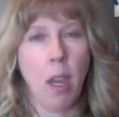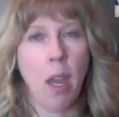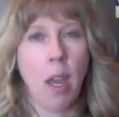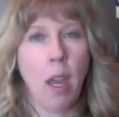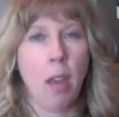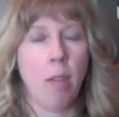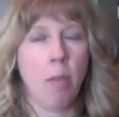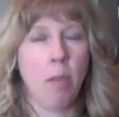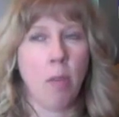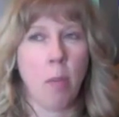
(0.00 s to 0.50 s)

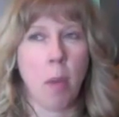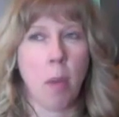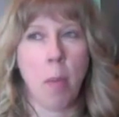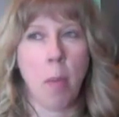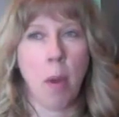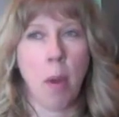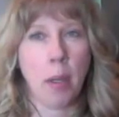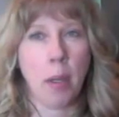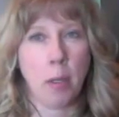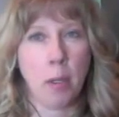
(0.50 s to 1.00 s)
and for my
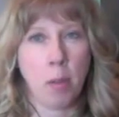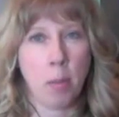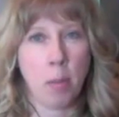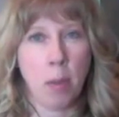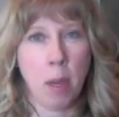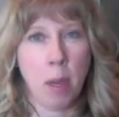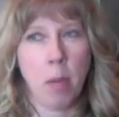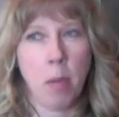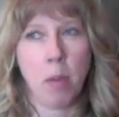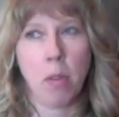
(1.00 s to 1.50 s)
body to
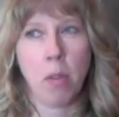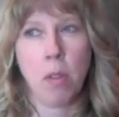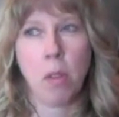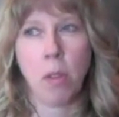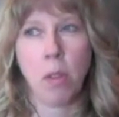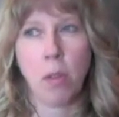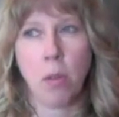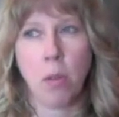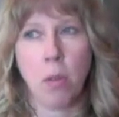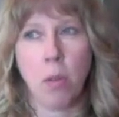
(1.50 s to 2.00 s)
be able to